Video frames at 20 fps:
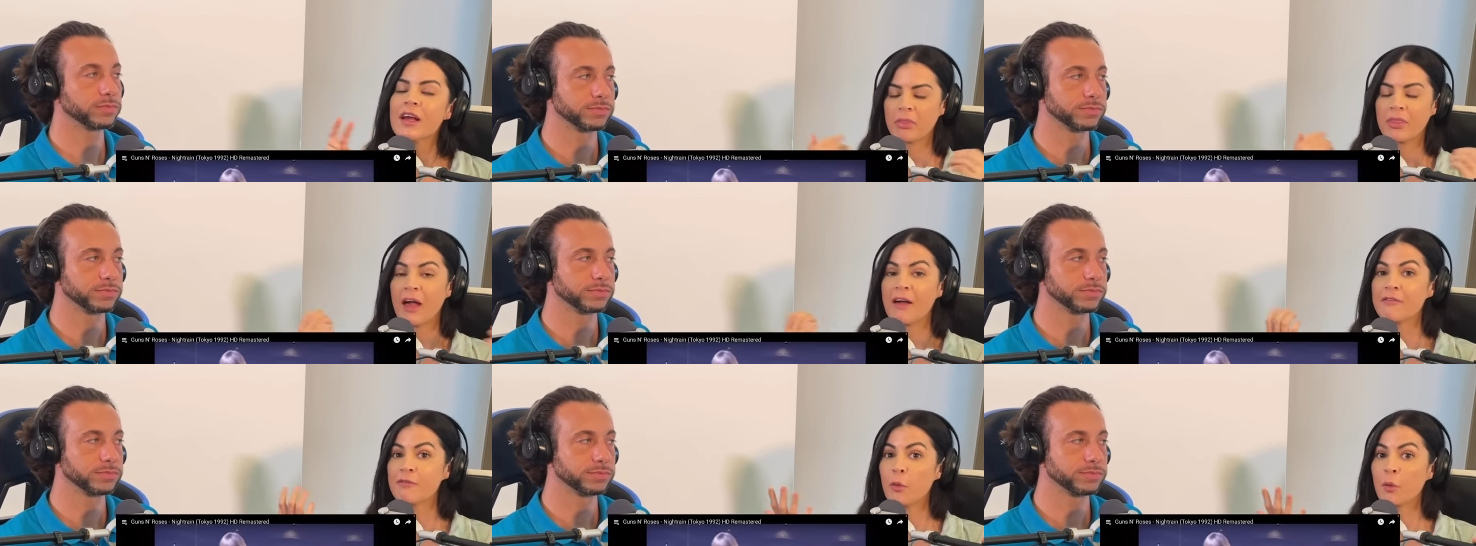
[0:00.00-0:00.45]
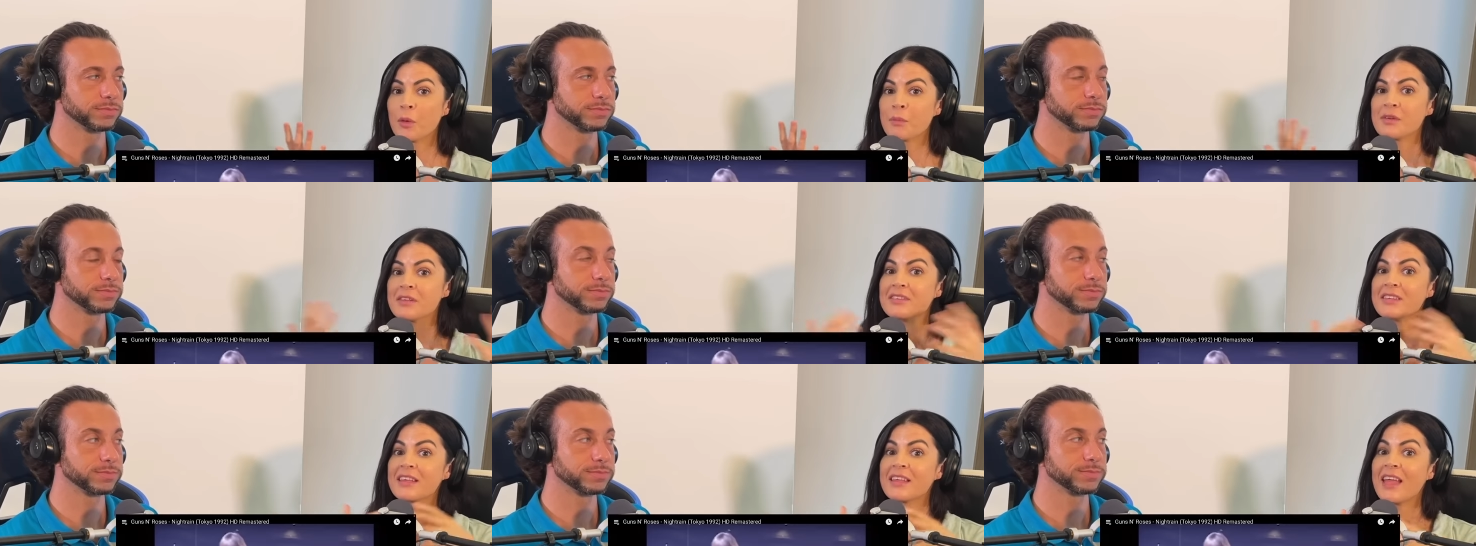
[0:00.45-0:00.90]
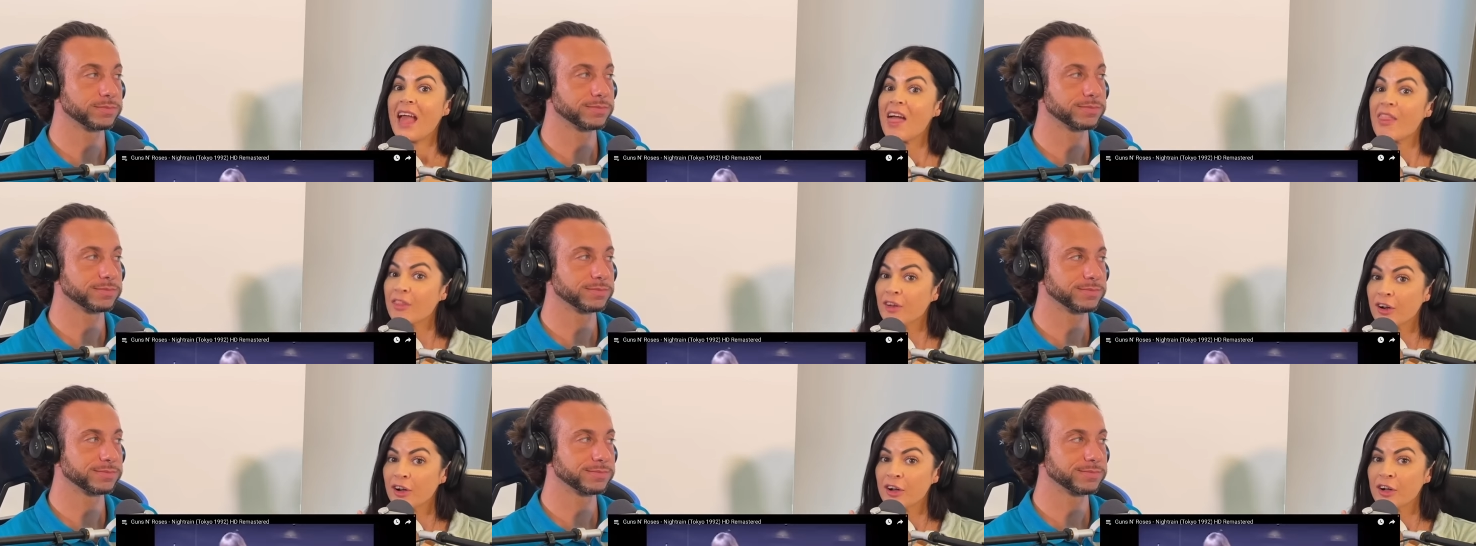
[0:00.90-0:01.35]
Speaker 1: that formed
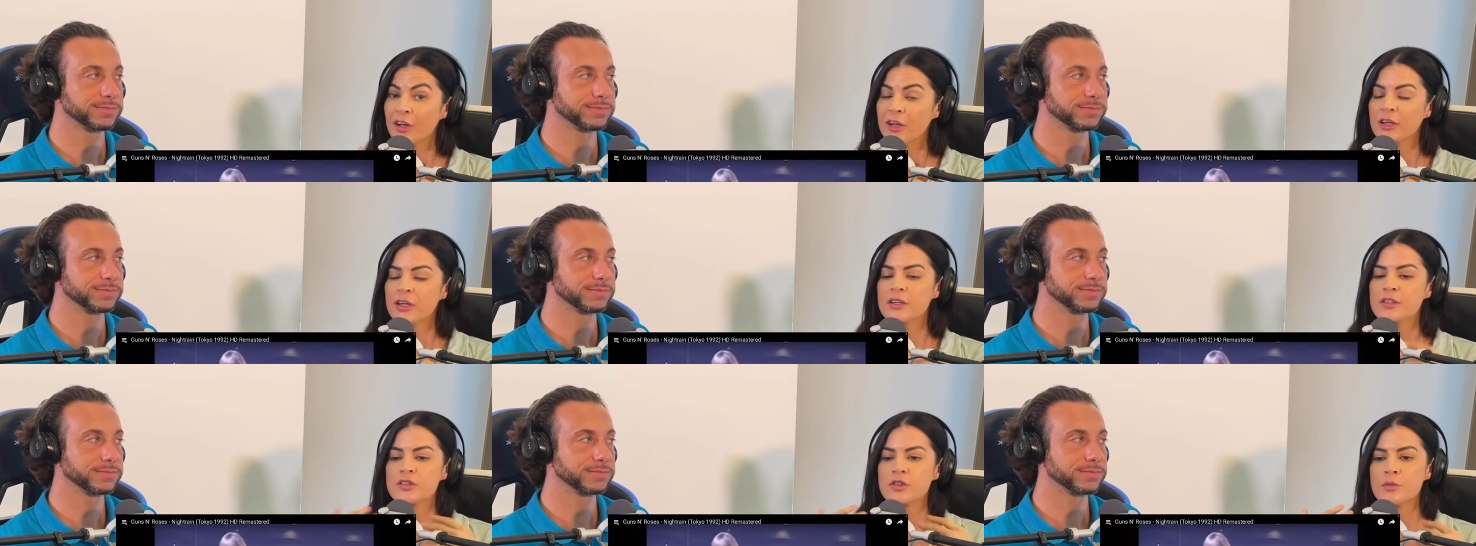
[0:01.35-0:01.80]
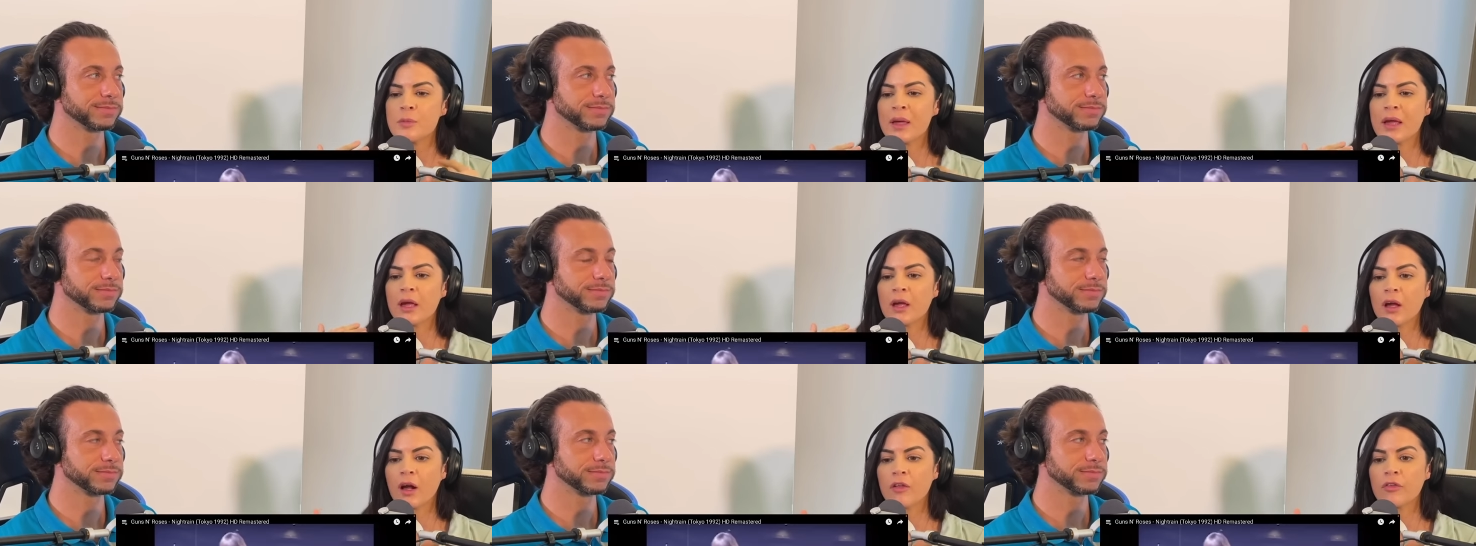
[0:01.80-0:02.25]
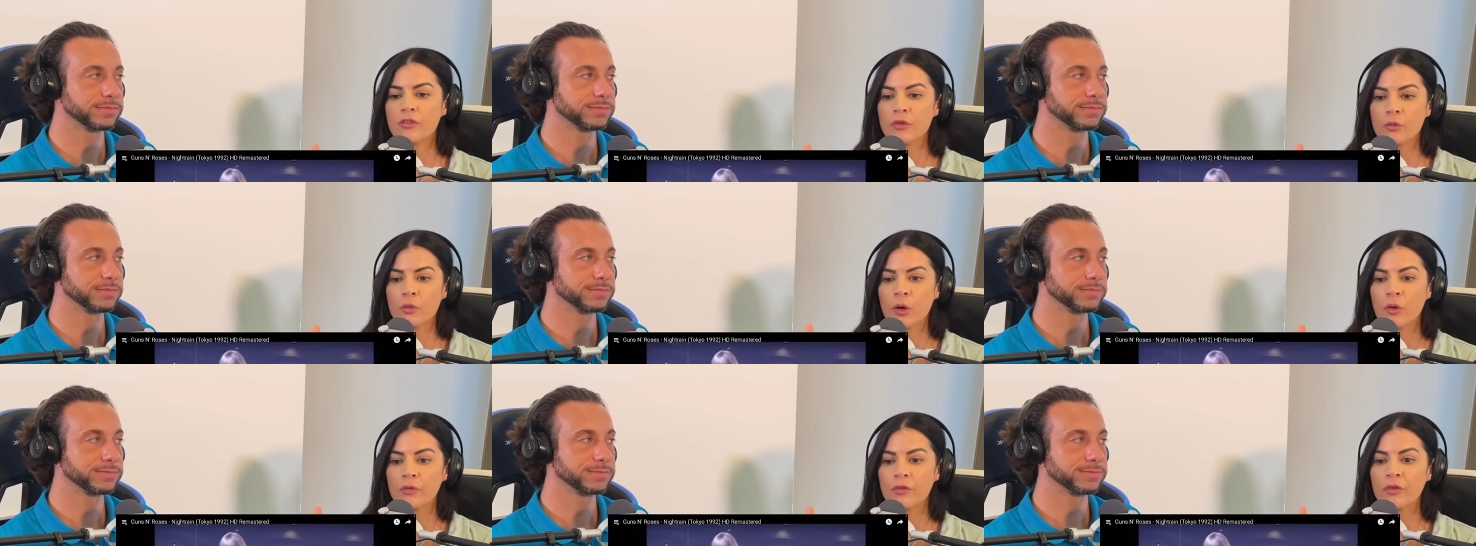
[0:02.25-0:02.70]
together to make Guns
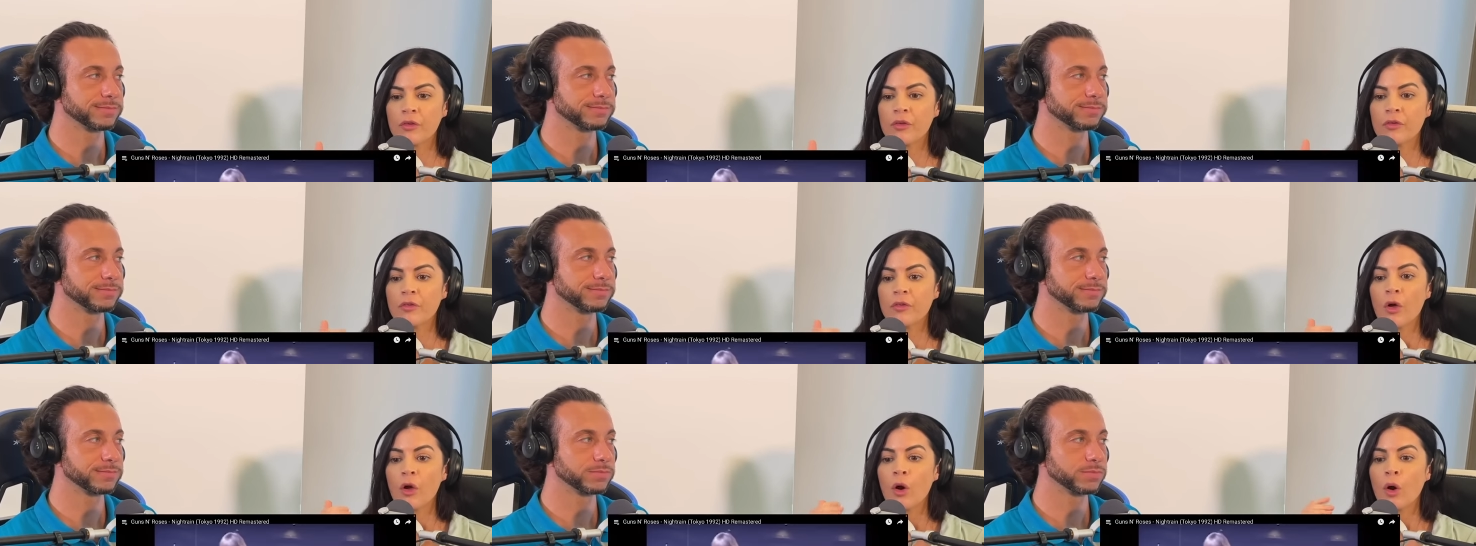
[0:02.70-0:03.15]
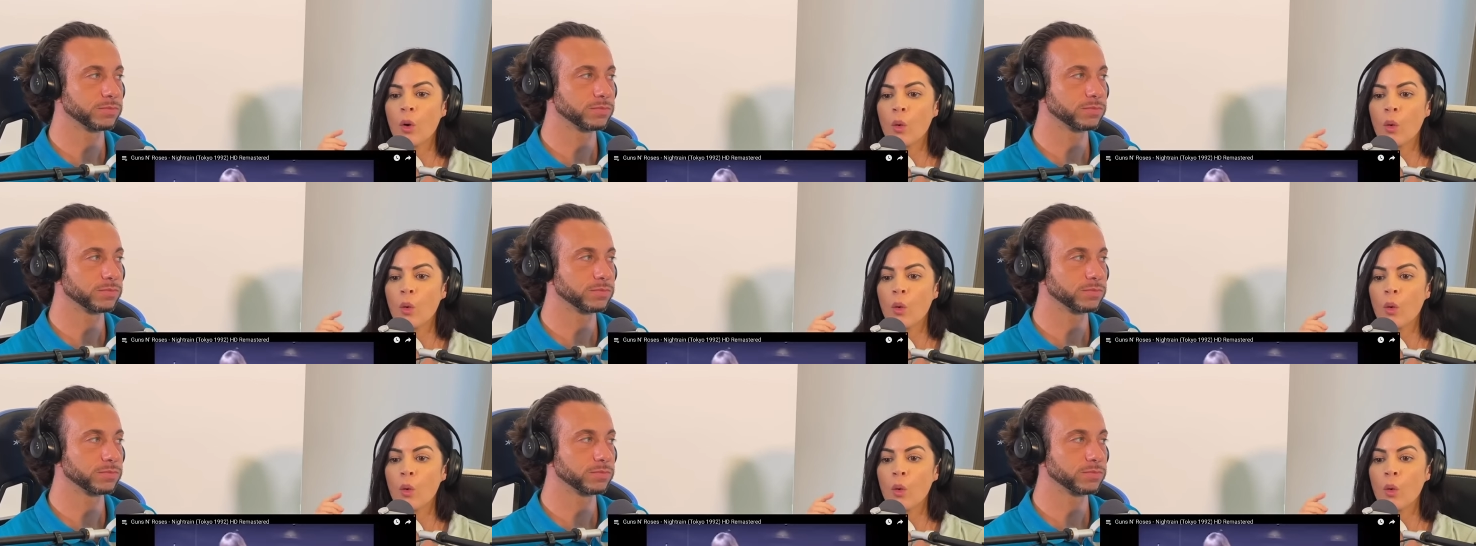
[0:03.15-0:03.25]
N' Roses